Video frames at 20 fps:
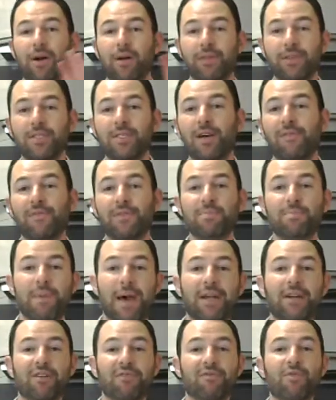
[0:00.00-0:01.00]
all this stuff is
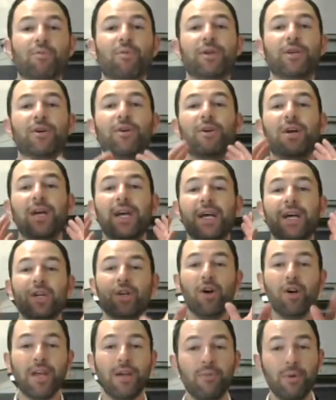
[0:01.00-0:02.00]
better for when you're
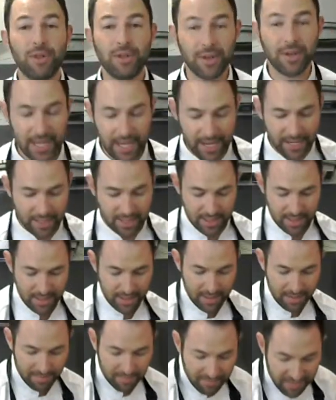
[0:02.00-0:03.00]
cooking with your
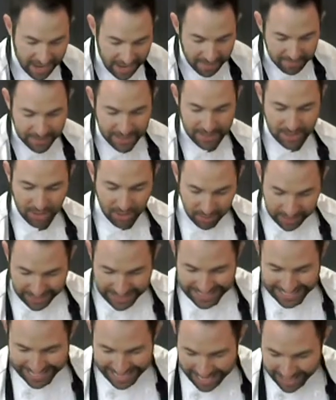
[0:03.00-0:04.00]
kids, families, cooking
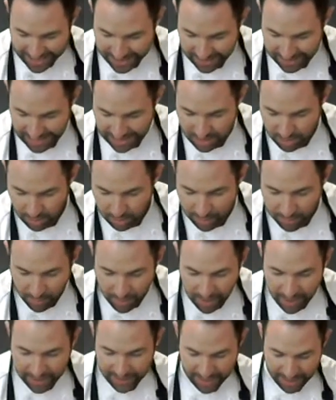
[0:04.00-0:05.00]
together. That's what we
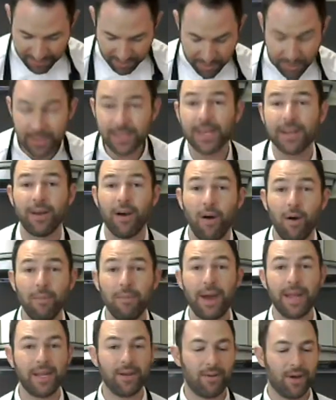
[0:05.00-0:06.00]
want. Everyone's at home
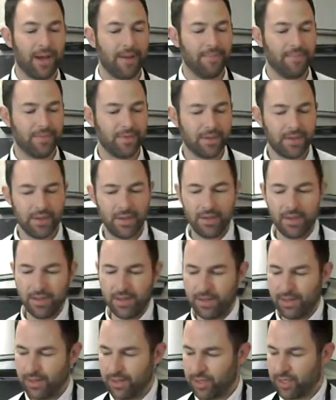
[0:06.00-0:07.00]
anyway.
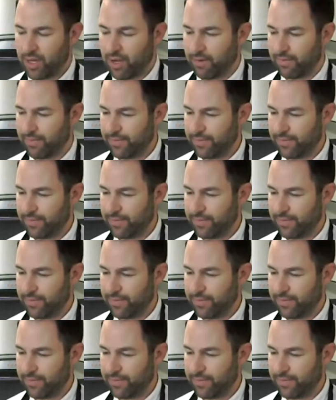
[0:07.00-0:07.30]
So